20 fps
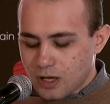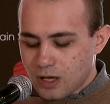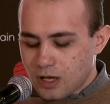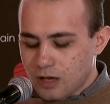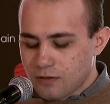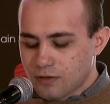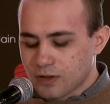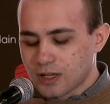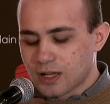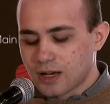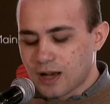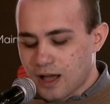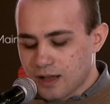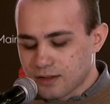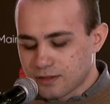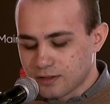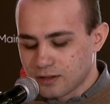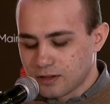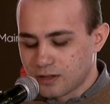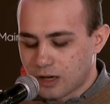Even
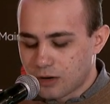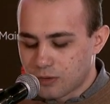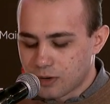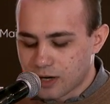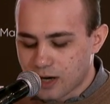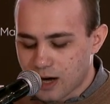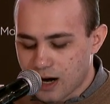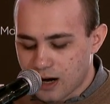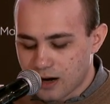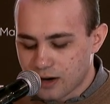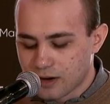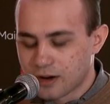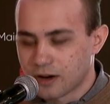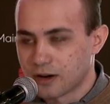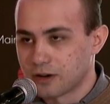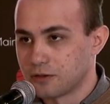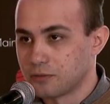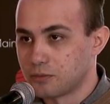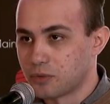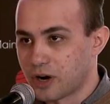glass in our car
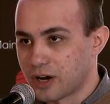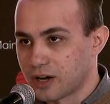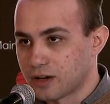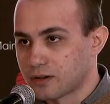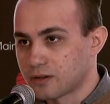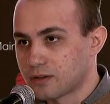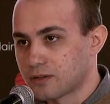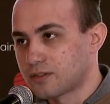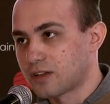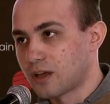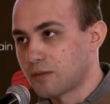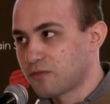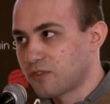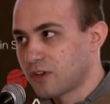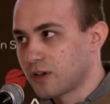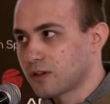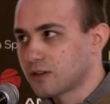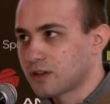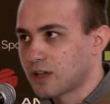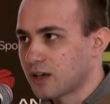can break,
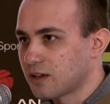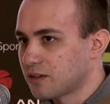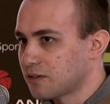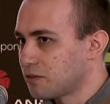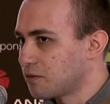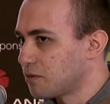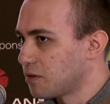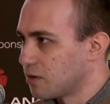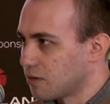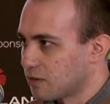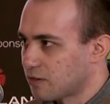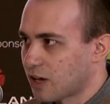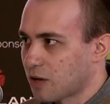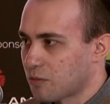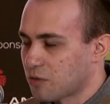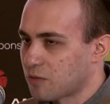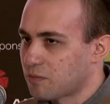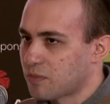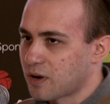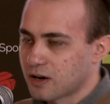something that in
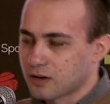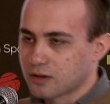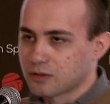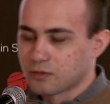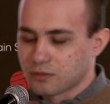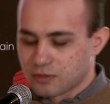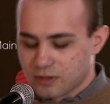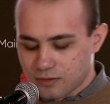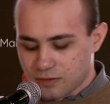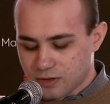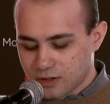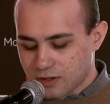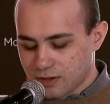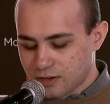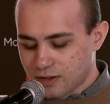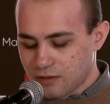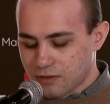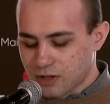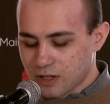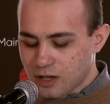Cyberpunk
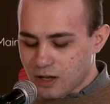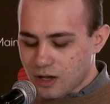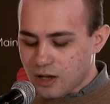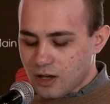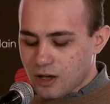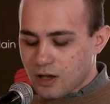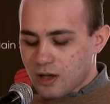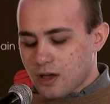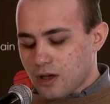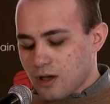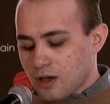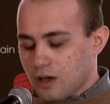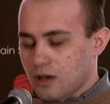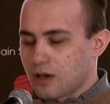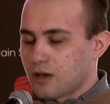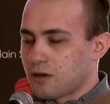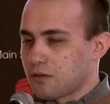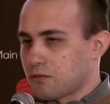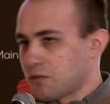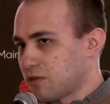2077
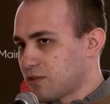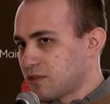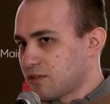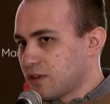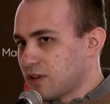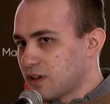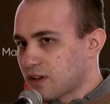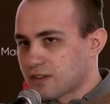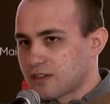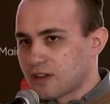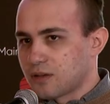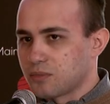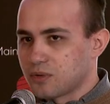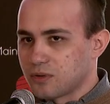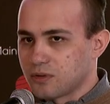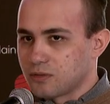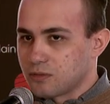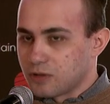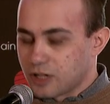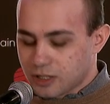was, in
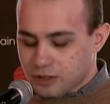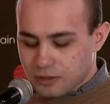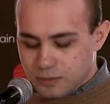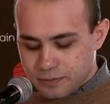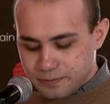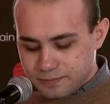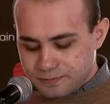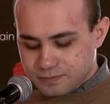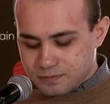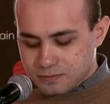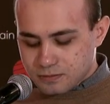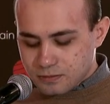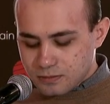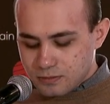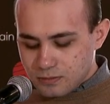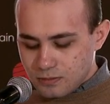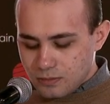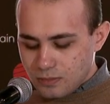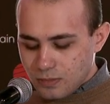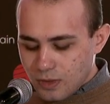example, leaked.
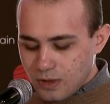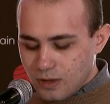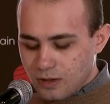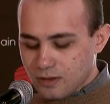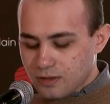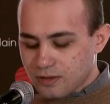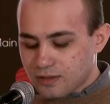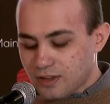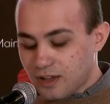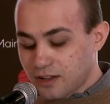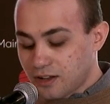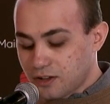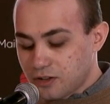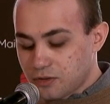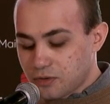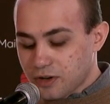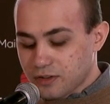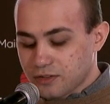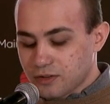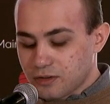San
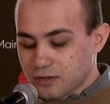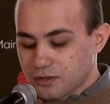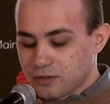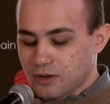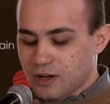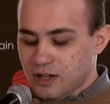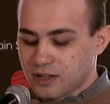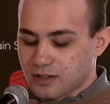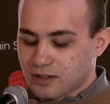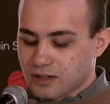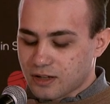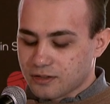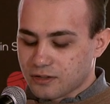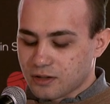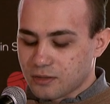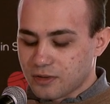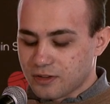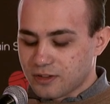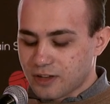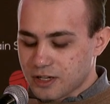Andreas also added
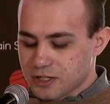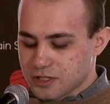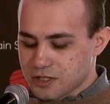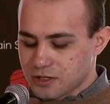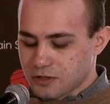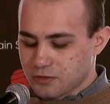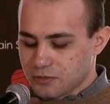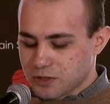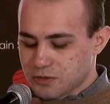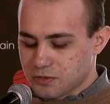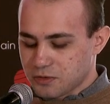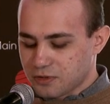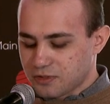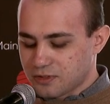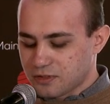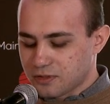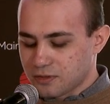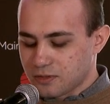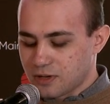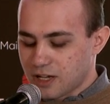customization, which
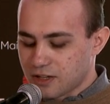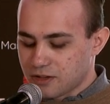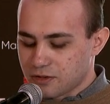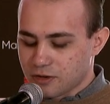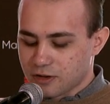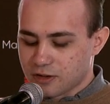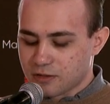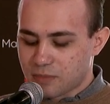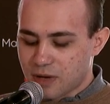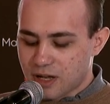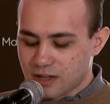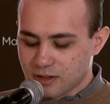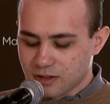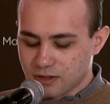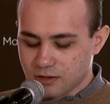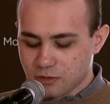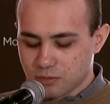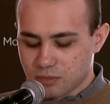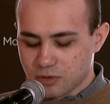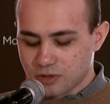was later
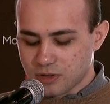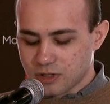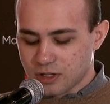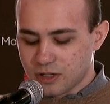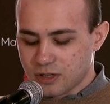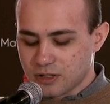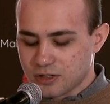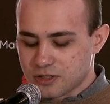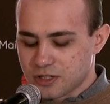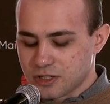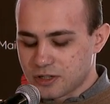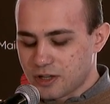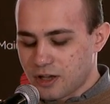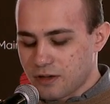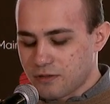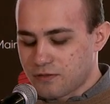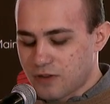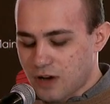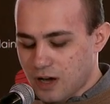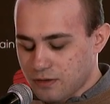expanded upon in
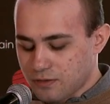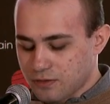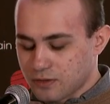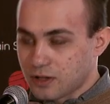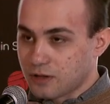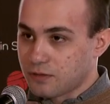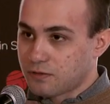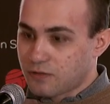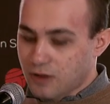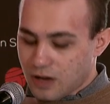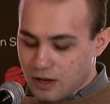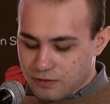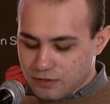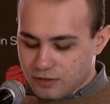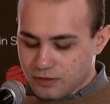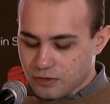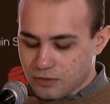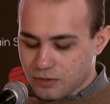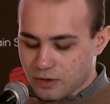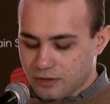GTA 5. The 5
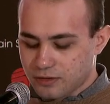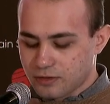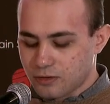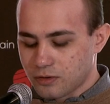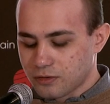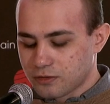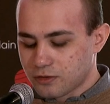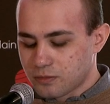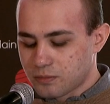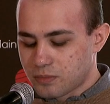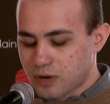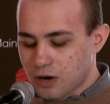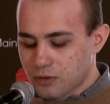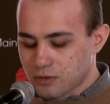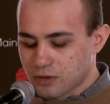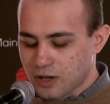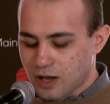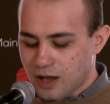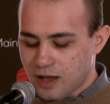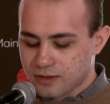series also
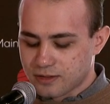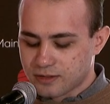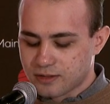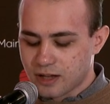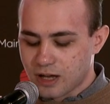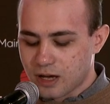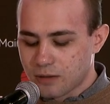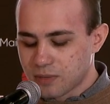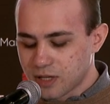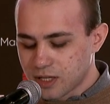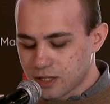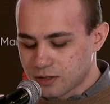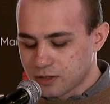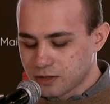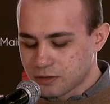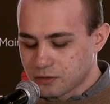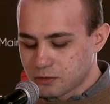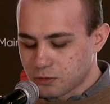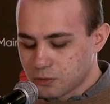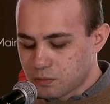brought us the
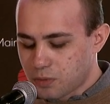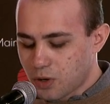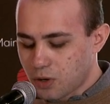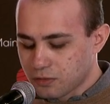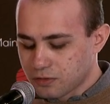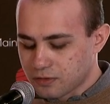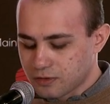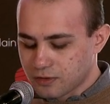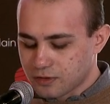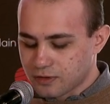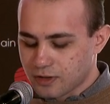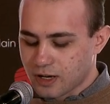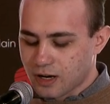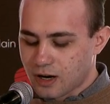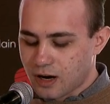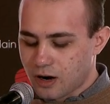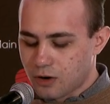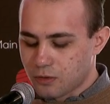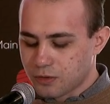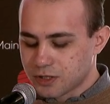ability to possess a
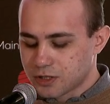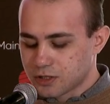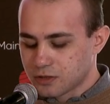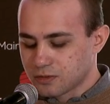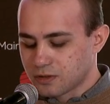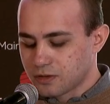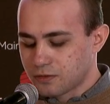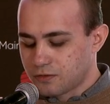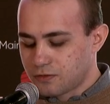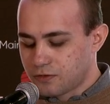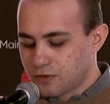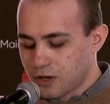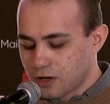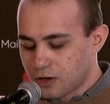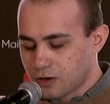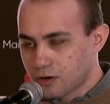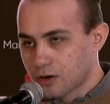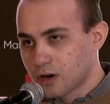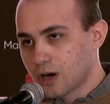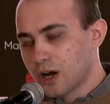car which showed the
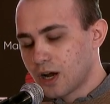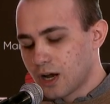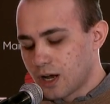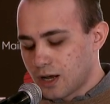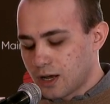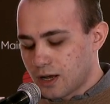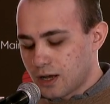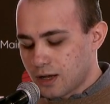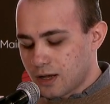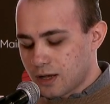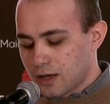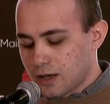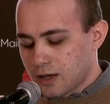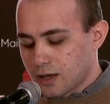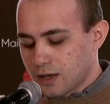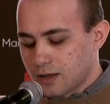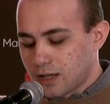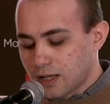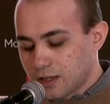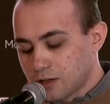fear
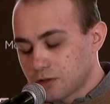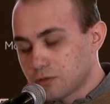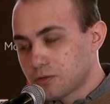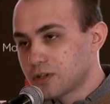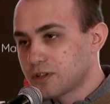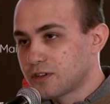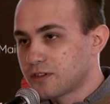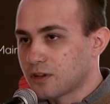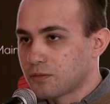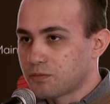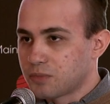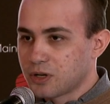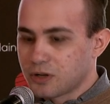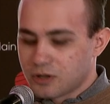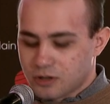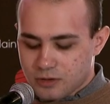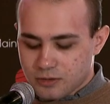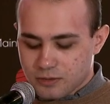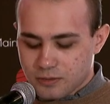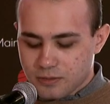that it will
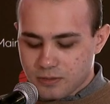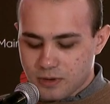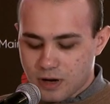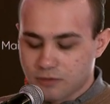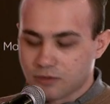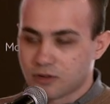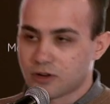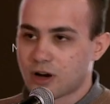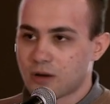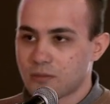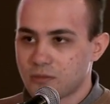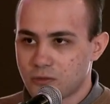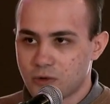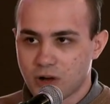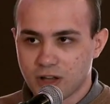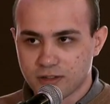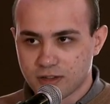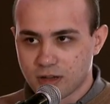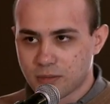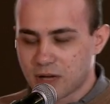disappear after
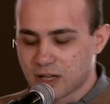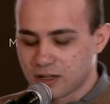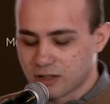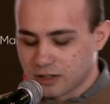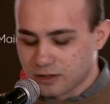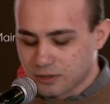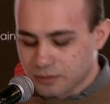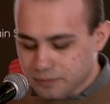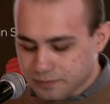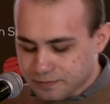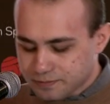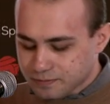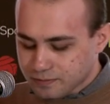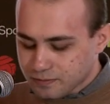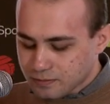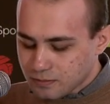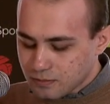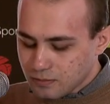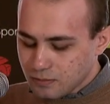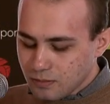once abandoned.
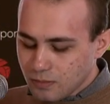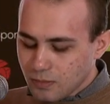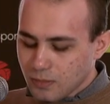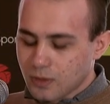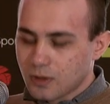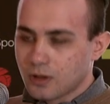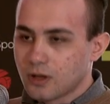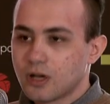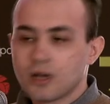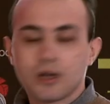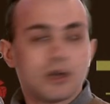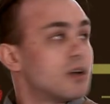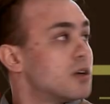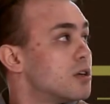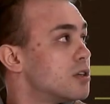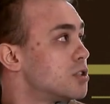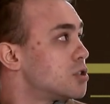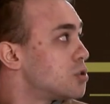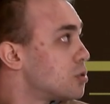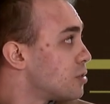
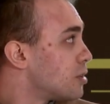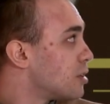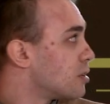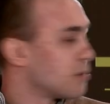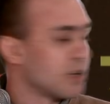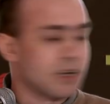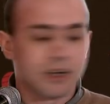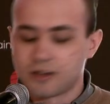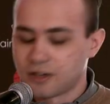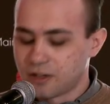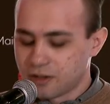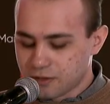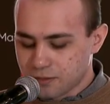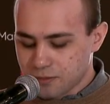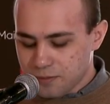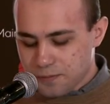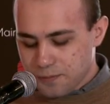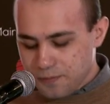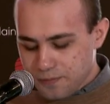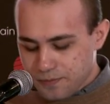Shooting mechanism,